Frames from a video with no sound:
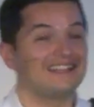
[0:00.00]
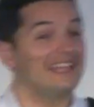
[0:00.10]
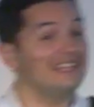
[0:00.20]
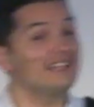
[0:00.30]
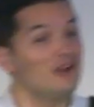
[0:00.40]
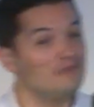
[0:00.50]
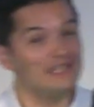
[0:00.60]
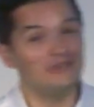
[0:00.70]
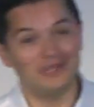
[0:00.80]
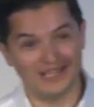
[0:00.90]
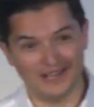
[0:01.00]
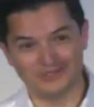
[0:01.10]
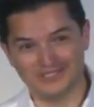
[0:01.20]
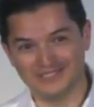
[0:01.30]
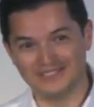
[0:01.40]
and guess how many we
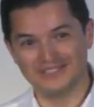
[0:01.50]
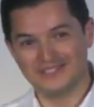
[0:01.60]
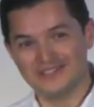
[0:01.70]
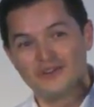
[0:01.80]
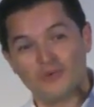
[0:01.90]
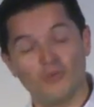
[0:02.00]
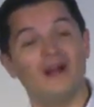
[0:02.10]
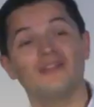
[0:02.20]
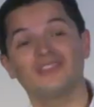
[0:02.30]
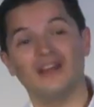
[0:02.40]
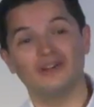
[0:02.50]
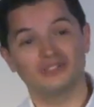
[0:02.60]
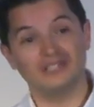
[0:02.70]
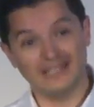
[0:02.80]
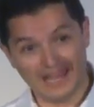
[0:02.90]
counted?
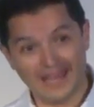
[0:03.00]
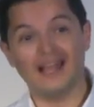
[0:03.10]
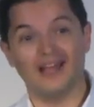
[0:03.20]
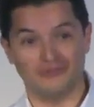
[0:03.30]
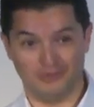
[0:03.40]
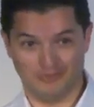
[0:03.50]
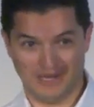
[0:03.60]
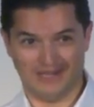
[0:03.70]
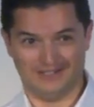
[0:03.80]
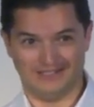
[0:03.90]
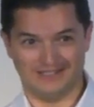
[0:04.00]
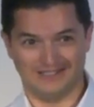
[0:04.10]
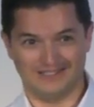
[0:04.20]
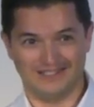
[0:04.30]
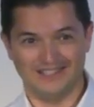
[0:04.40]
1,800
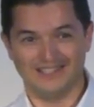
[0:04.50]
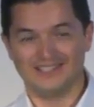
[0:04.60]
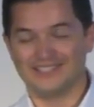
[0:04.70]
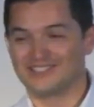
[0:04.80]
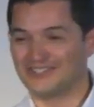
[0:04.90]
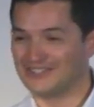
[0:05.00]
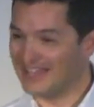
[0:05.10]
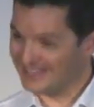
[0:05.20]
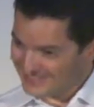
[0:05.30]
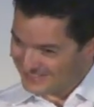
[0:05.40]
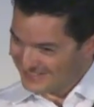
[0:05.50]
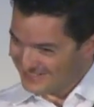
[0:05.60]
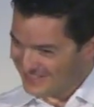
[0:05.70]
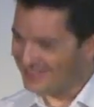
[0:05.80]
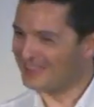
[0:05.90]
pairs. so that's,
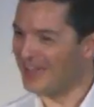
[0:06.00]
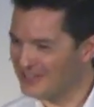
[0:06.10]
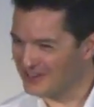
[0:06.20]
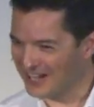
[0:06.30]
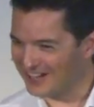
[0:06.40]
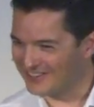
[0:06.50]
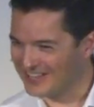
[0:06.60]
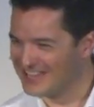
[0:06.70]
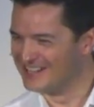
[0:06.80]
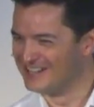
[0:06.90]
thank you, Carol,